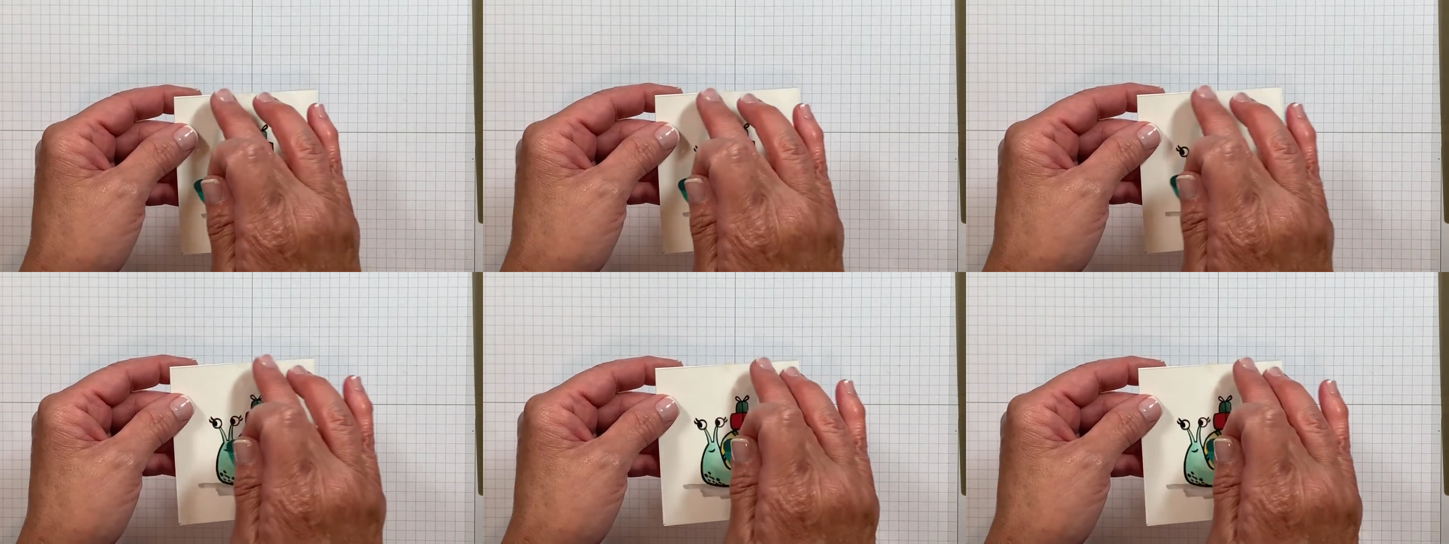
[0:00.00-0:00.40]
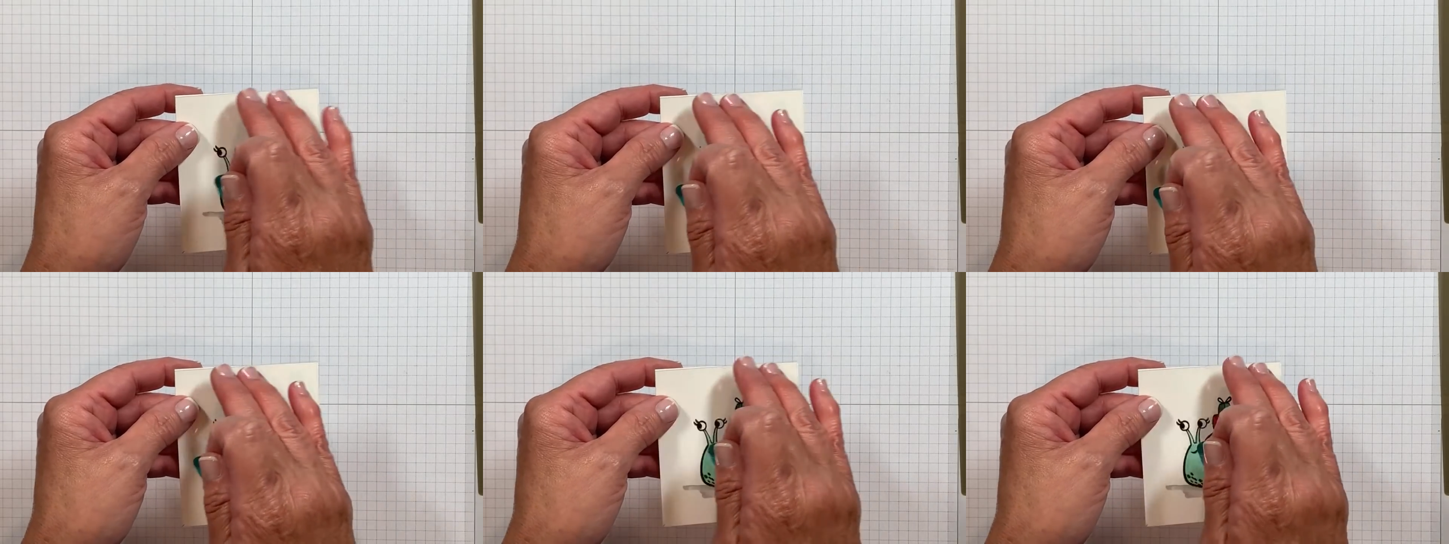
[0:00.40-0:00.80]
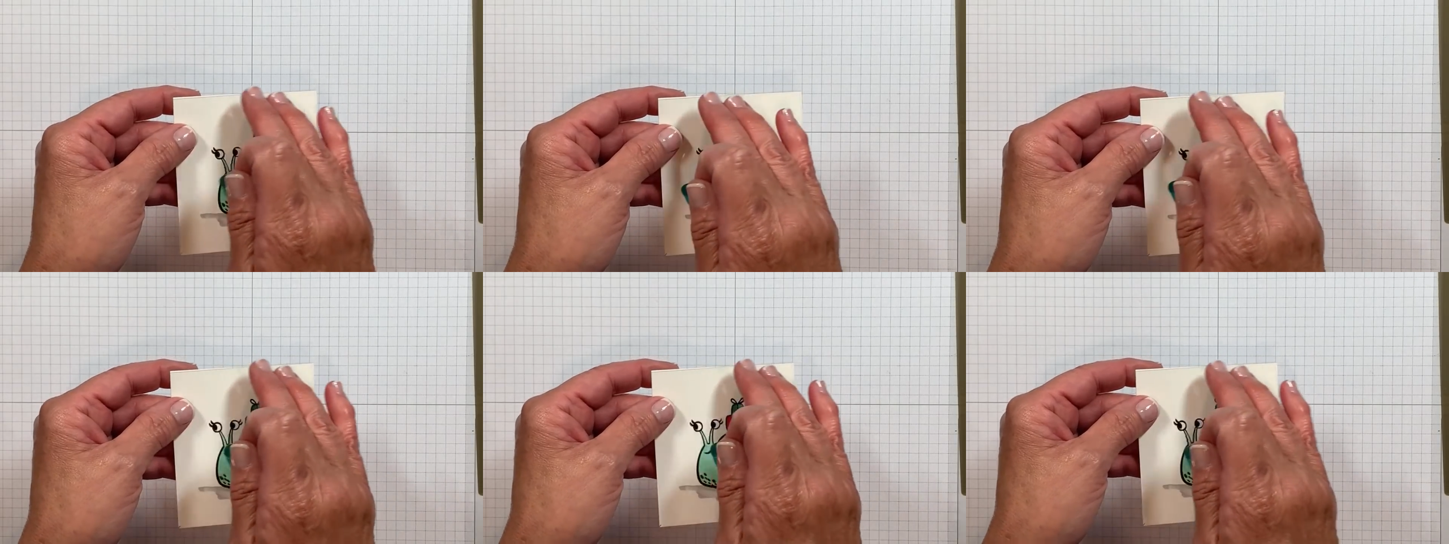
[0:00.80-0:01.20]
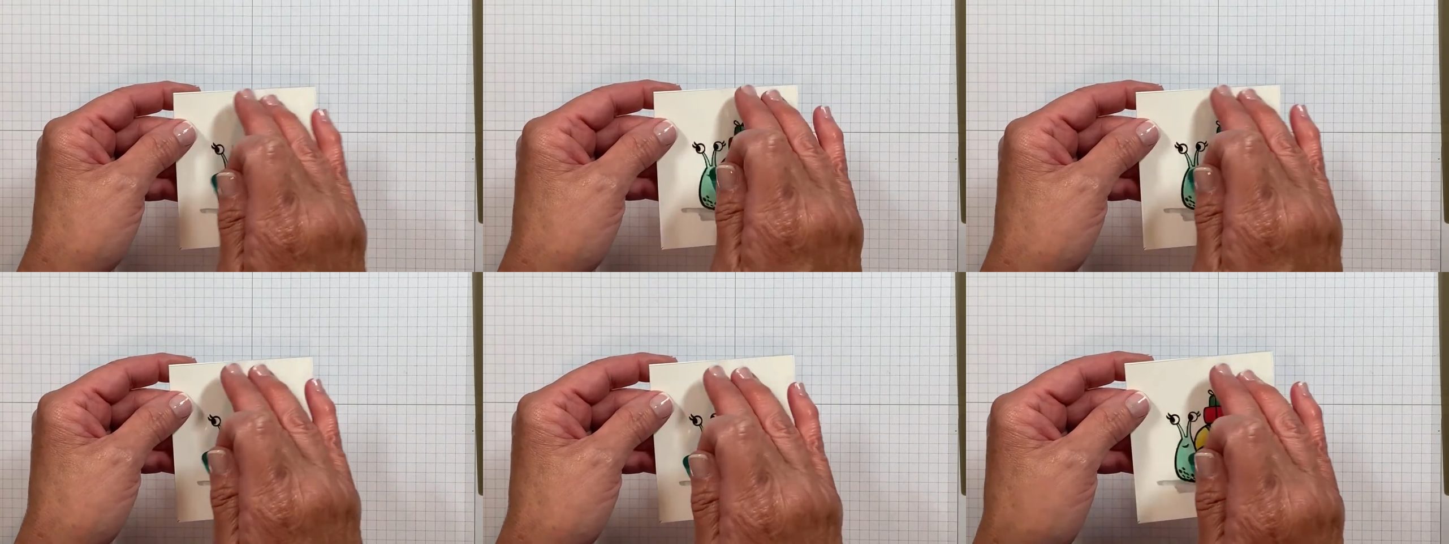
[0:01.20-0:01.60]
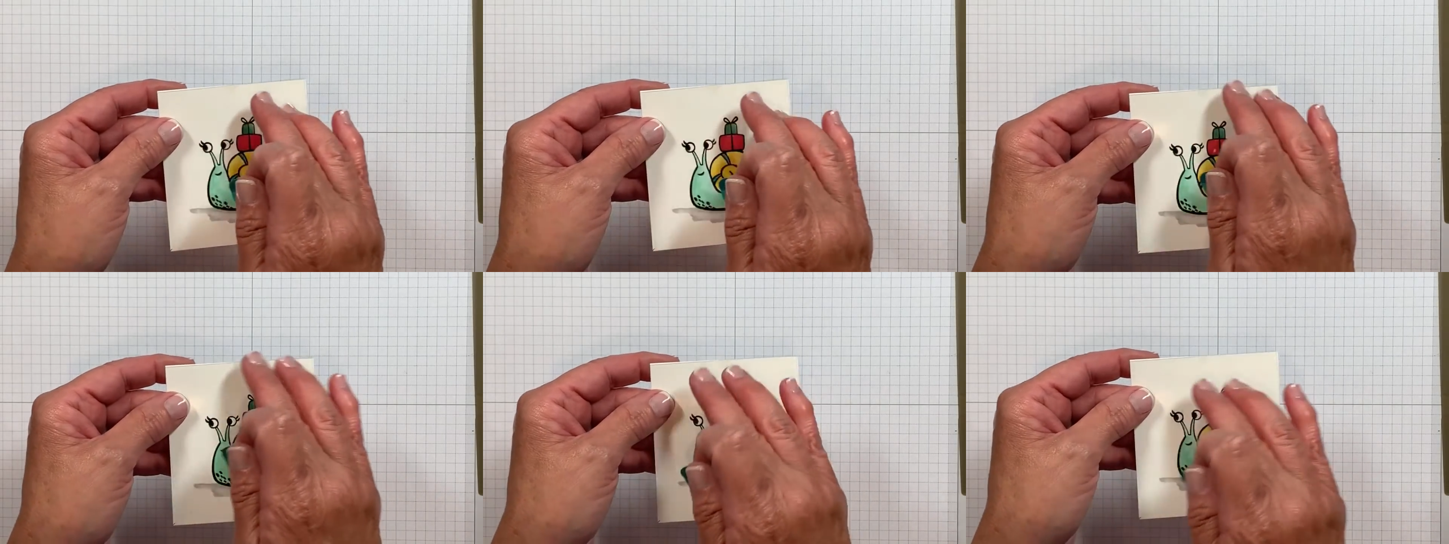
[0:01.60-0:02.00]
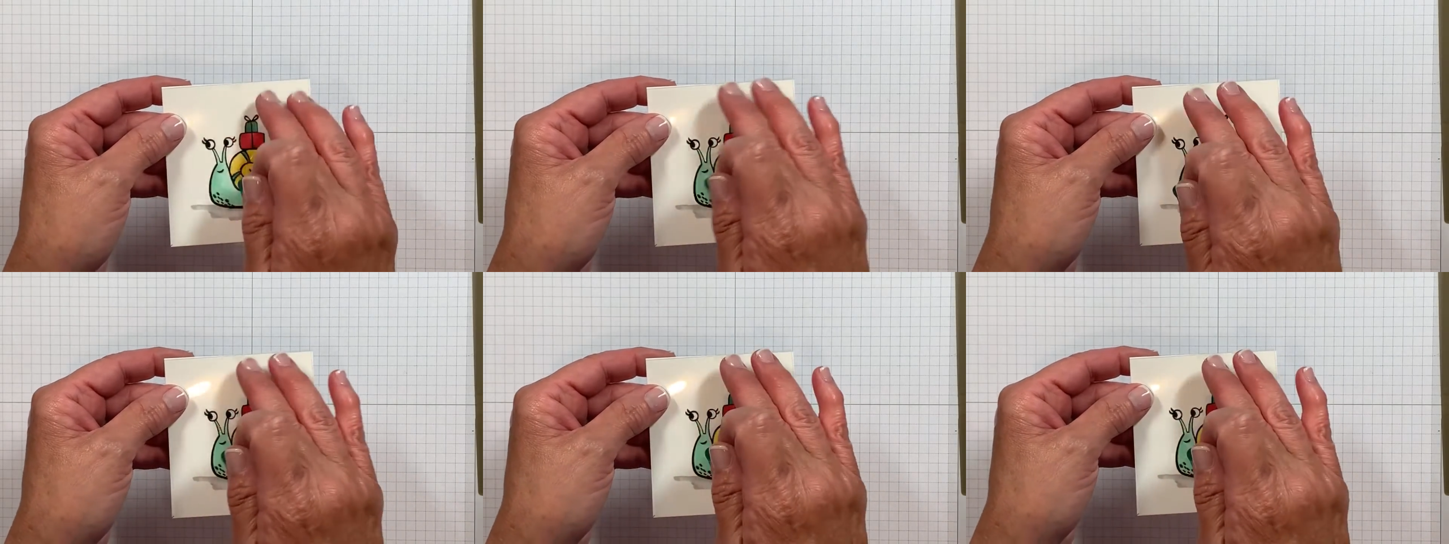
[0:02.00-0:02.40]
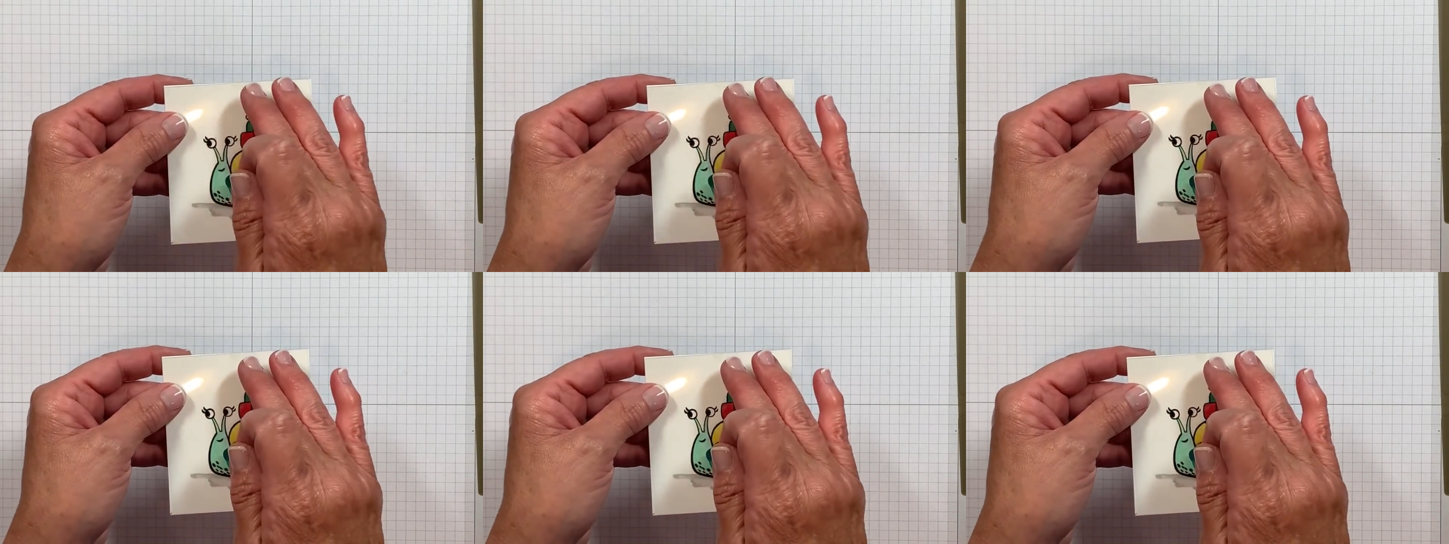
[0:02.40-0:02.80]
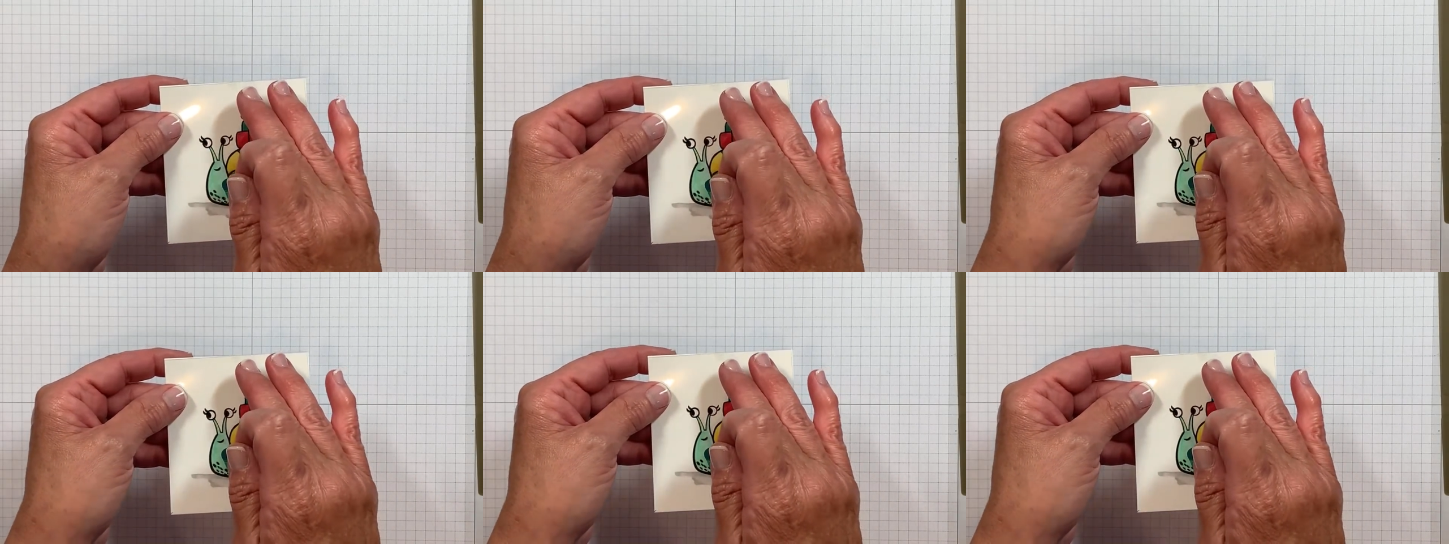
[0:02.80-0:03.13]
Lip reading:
No face is visible, so there are no lips to read.